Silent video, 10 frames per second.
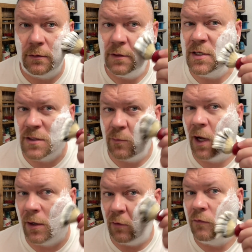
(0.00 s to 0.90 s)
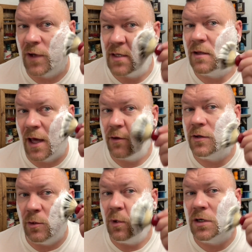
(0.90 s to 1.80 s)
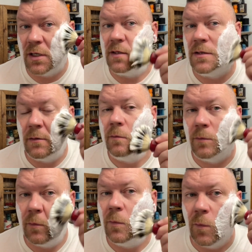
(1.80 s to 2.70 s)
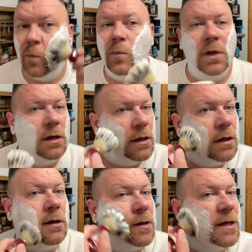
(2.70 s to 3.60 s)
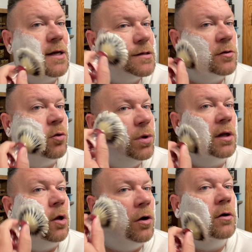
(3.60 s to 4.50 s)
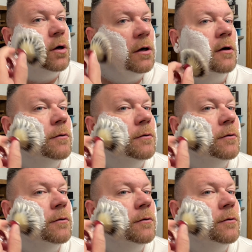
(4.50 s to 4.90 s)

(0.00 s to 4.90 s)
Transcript: This is why I don't face lather too much, because it takes a little bit longer,